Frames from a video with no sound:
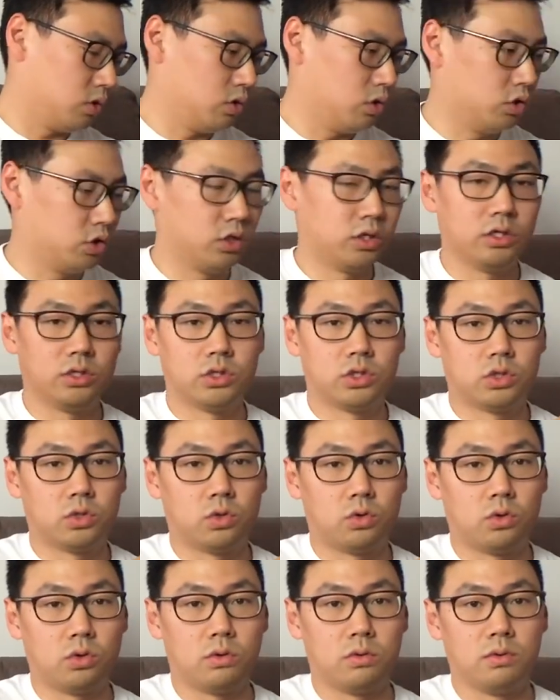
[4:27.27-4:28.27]
You should
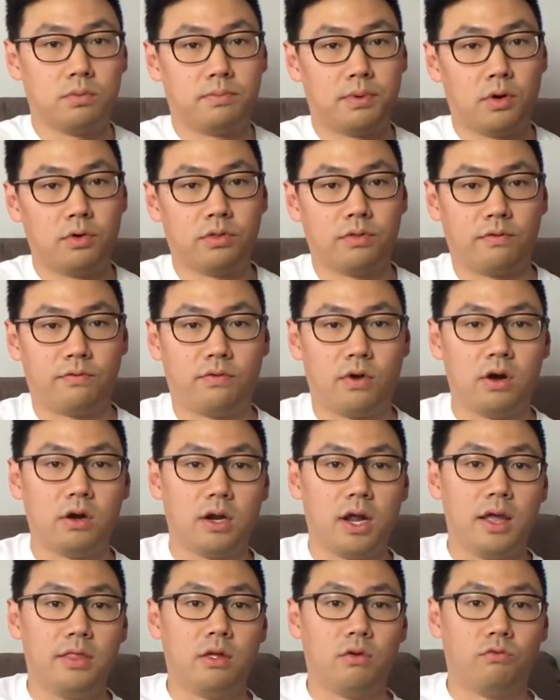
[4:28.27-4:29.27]
install both the front
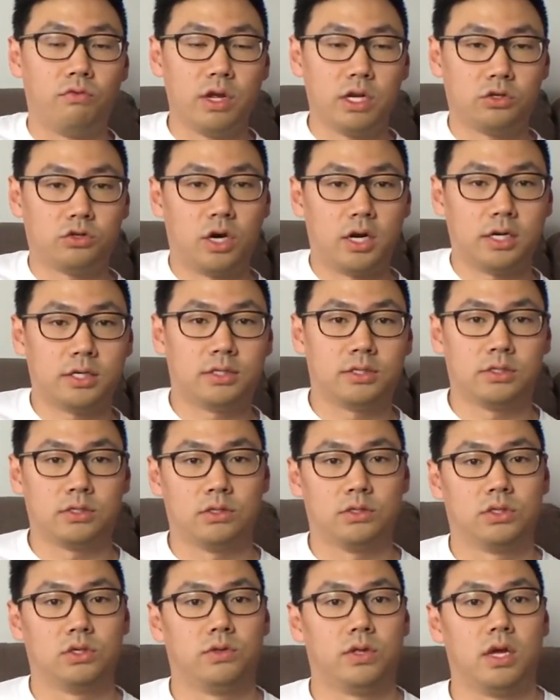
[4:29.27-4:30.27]
and the rear trucks
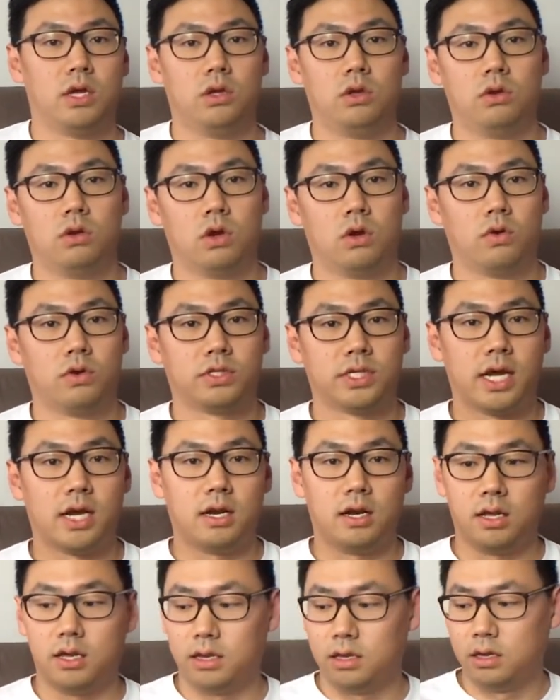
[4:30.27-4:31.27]
so that you know
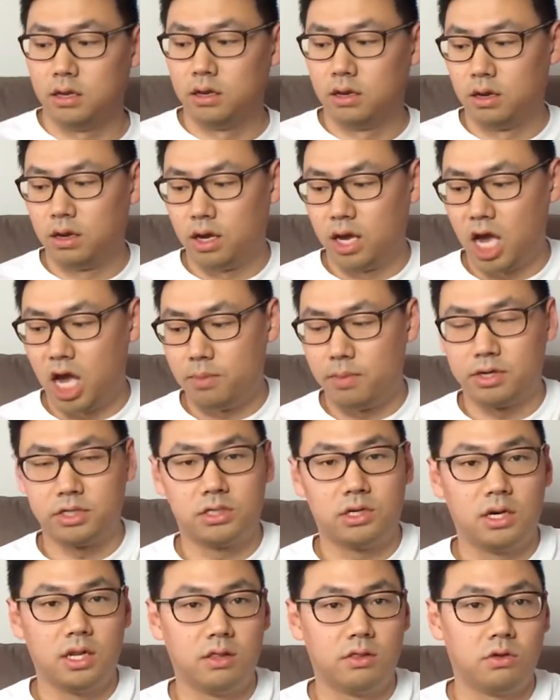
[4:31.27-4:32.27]
exactly how
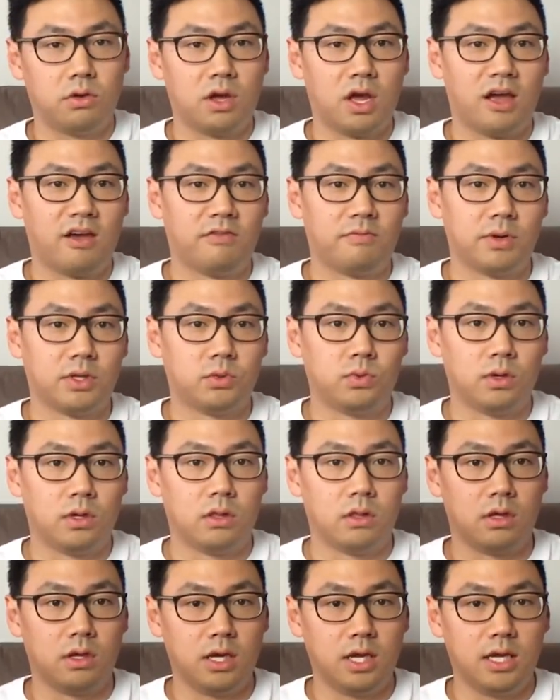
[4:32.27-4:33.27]
much length you have
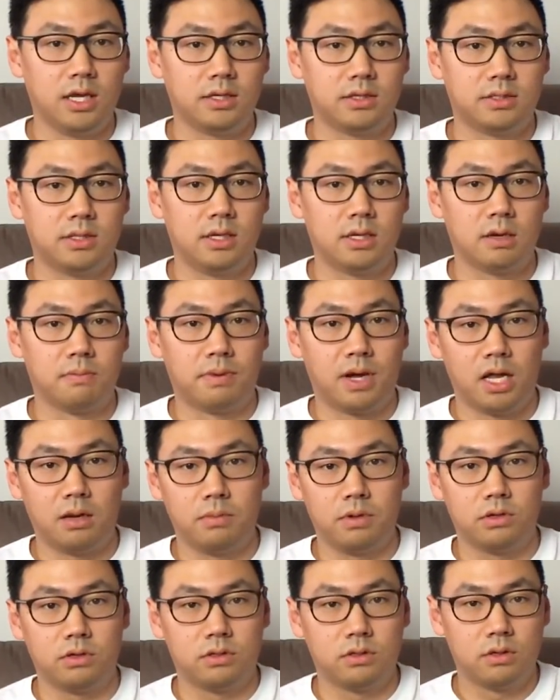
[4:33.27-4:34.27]
between the ESC
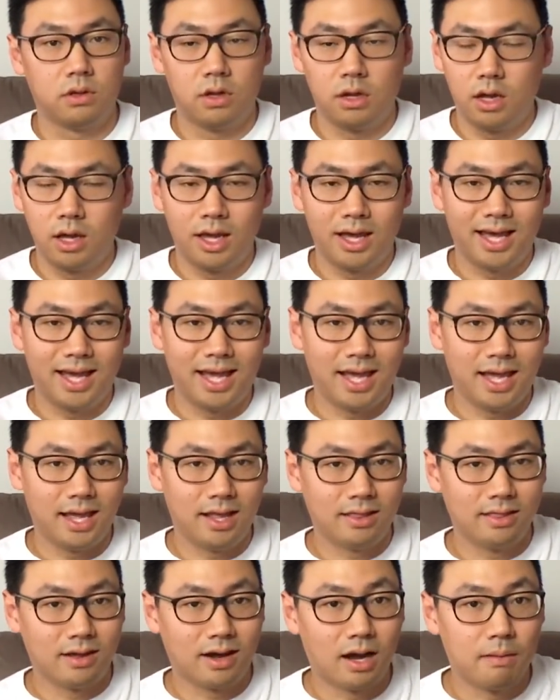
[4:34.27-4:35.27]
compartment
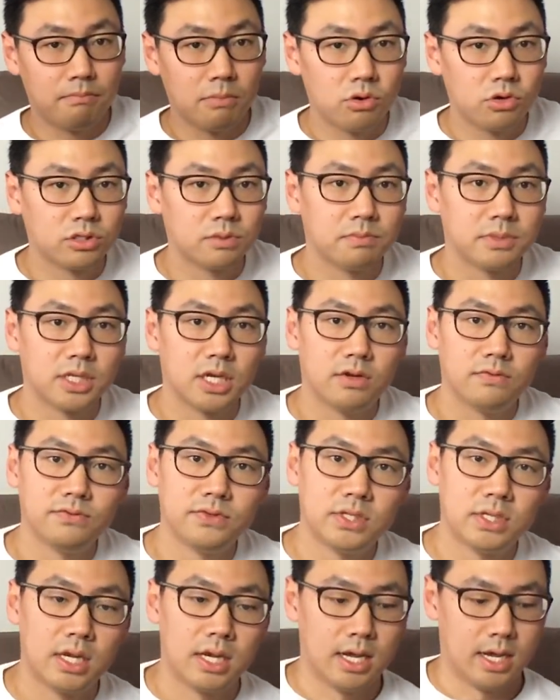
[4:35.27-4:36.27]
and the hub motors
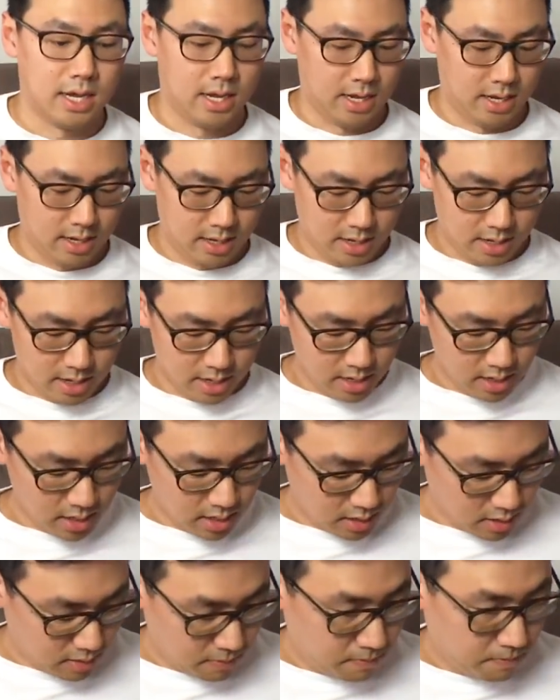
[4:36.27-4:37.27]
themselves.
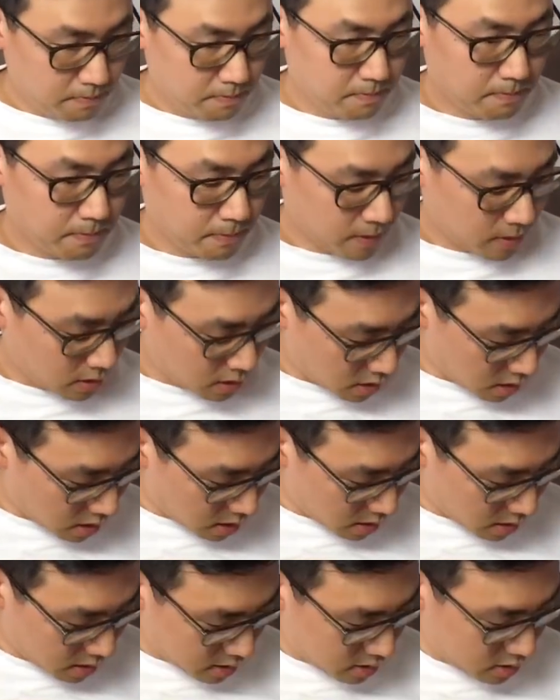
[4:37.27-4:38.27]
And
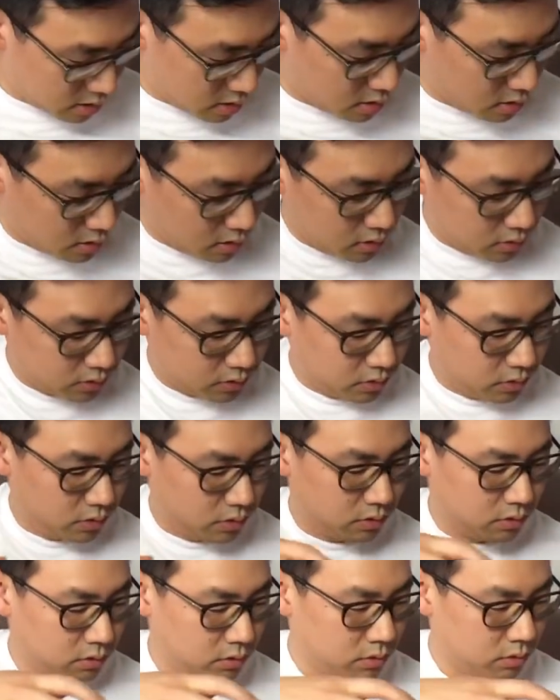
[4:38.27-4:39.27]
I
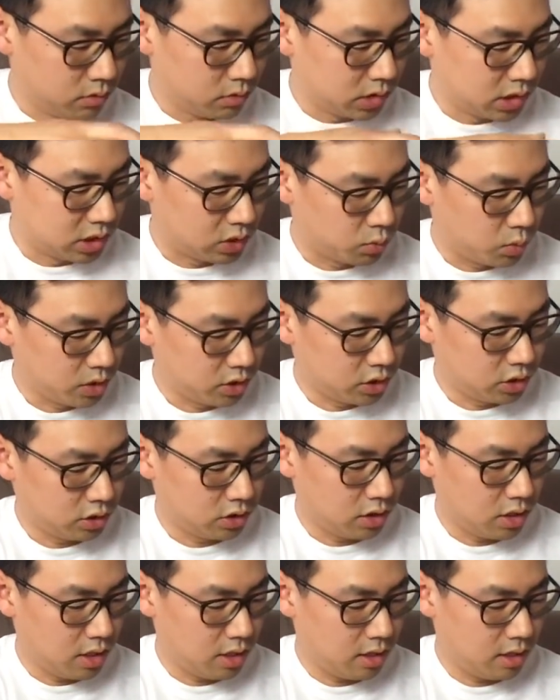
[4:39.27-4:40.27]
flipped
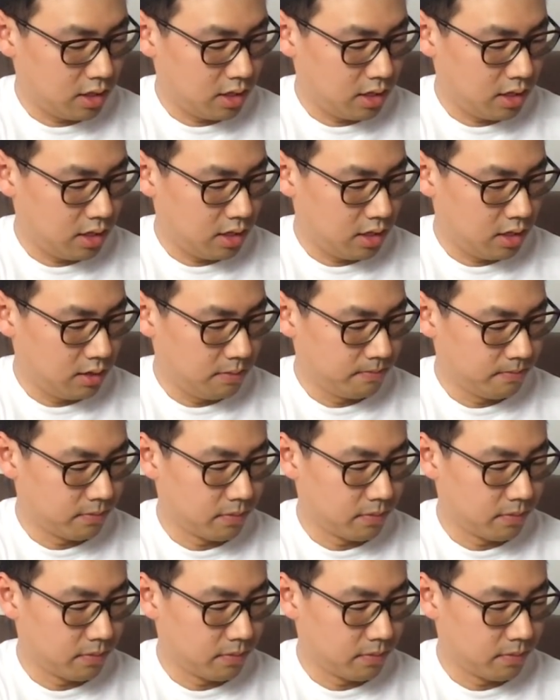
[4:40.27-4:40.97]
the